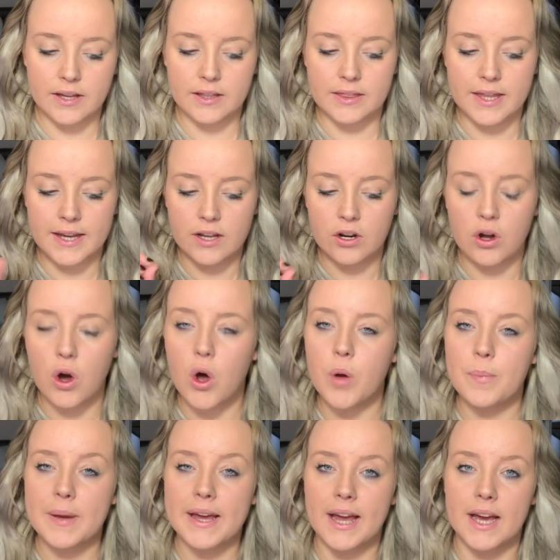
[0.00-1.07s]
they can all
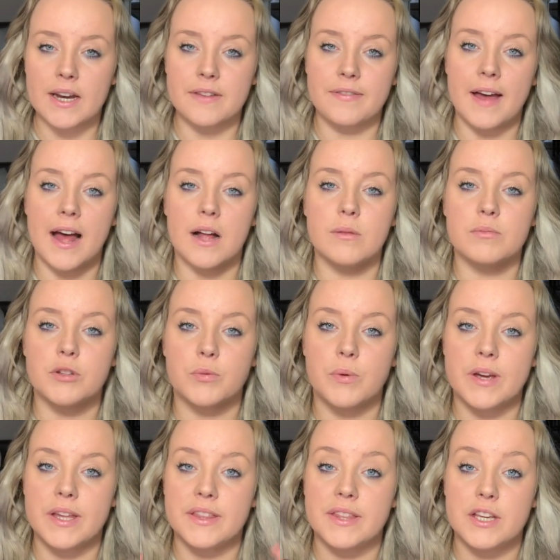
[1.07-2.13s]
be kind of helped
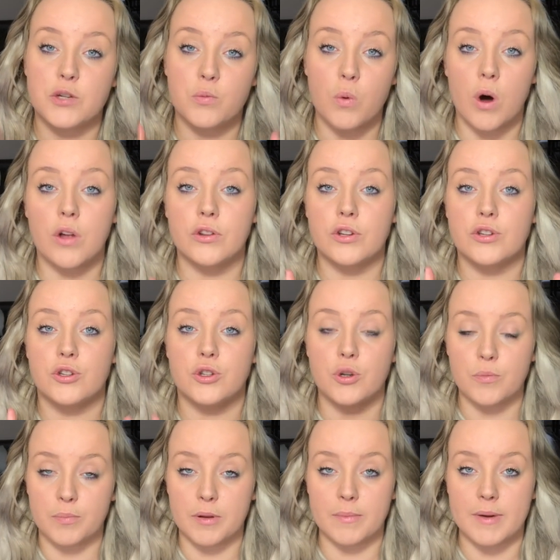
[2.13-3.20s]
with this one
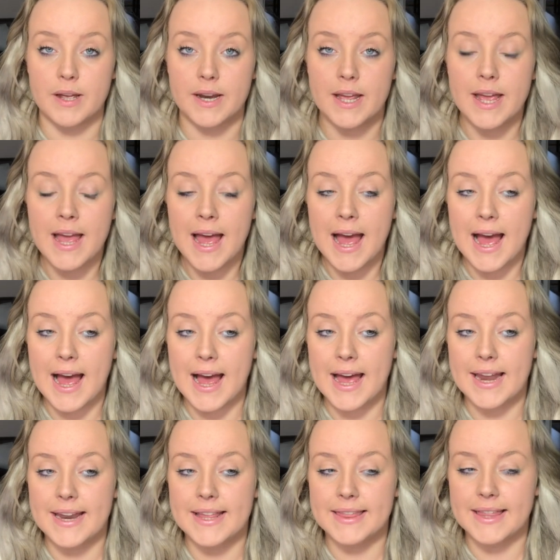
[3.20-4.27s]
supplement,
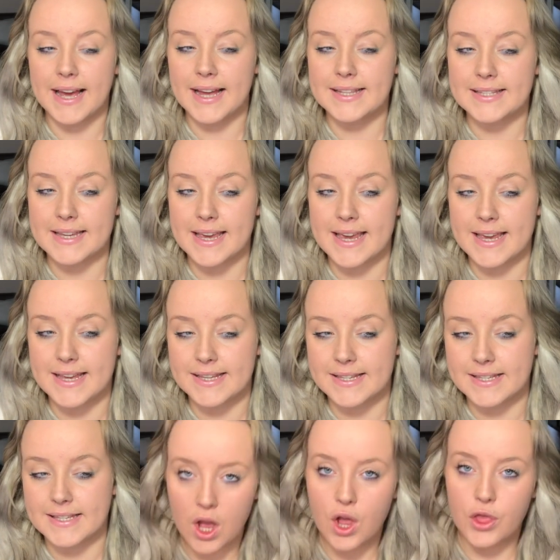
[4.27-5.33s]
and that
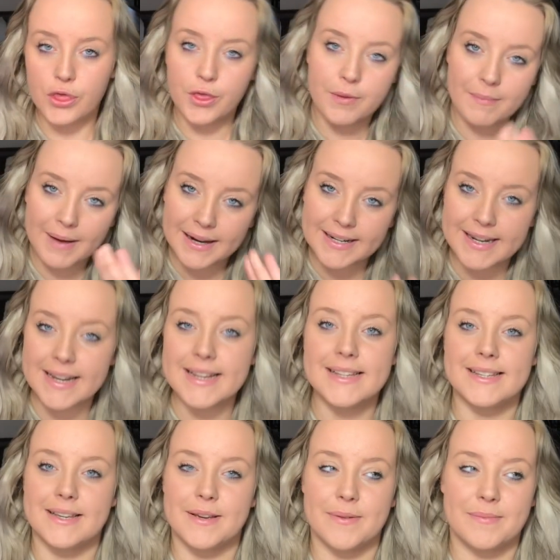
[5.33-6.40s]
is the
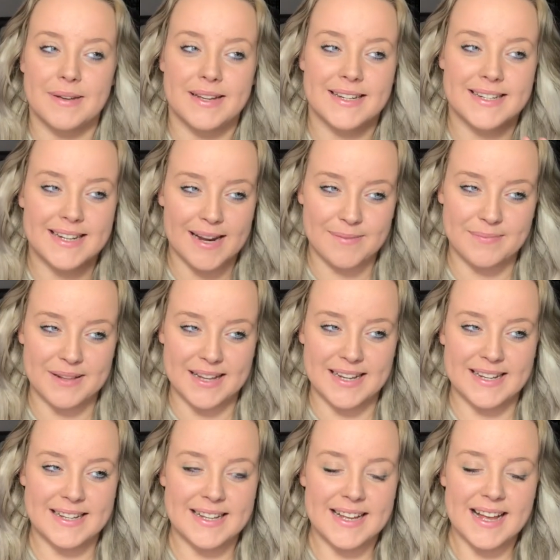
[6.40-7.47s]
magnesium tablet.
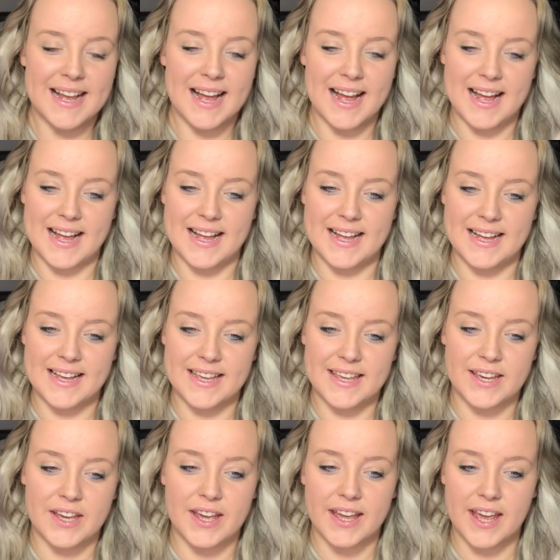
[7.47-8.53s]

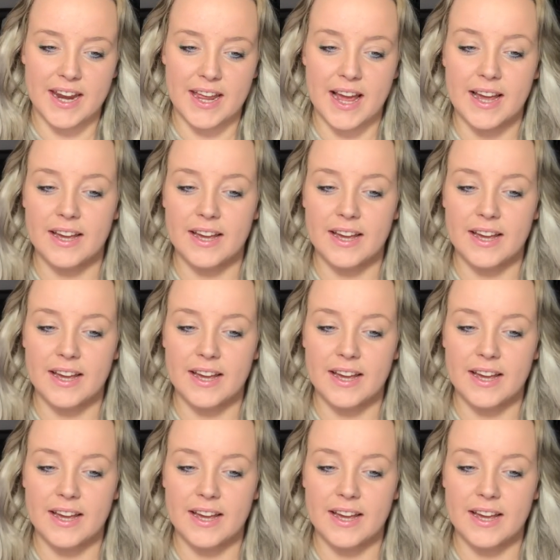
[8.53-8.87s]
You can get it,